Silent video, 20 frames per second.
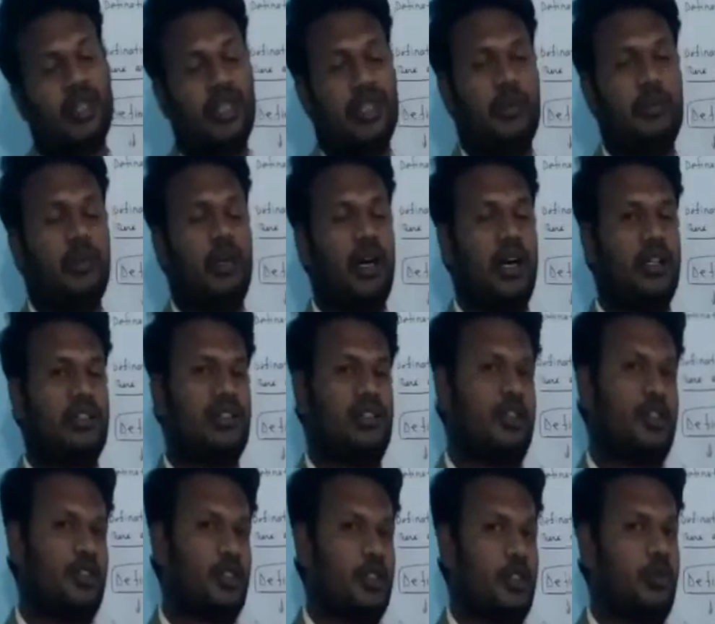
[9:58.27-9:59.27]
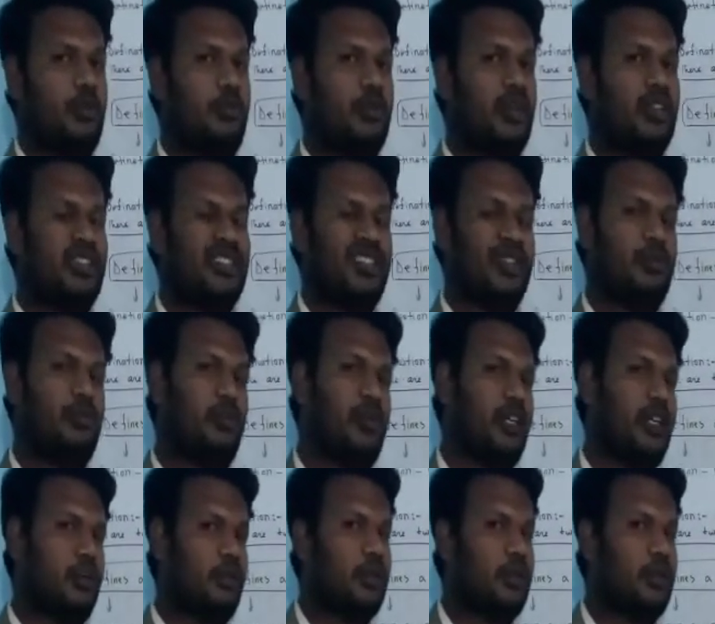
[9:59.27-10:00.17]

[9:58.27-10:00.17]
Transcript: you ask the shop, please give me a